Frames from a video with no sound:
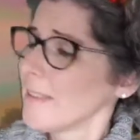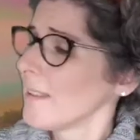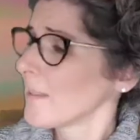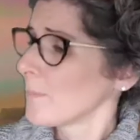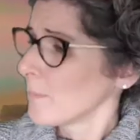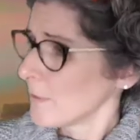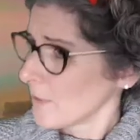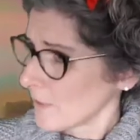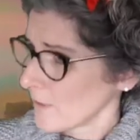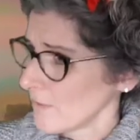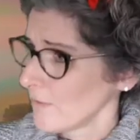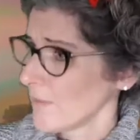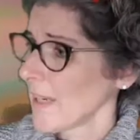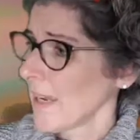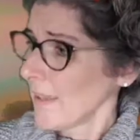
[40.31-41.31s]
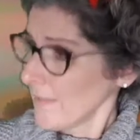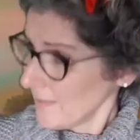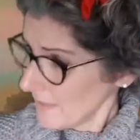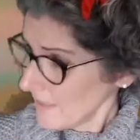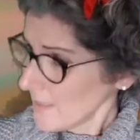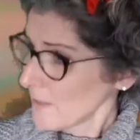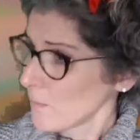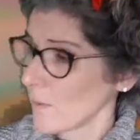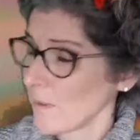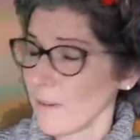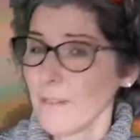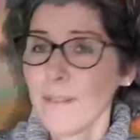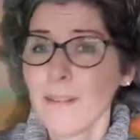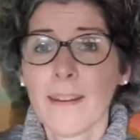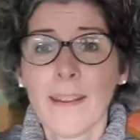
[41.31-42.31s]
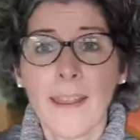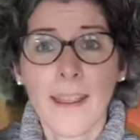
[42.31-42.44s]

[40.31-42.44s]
Yes, but don't forget this one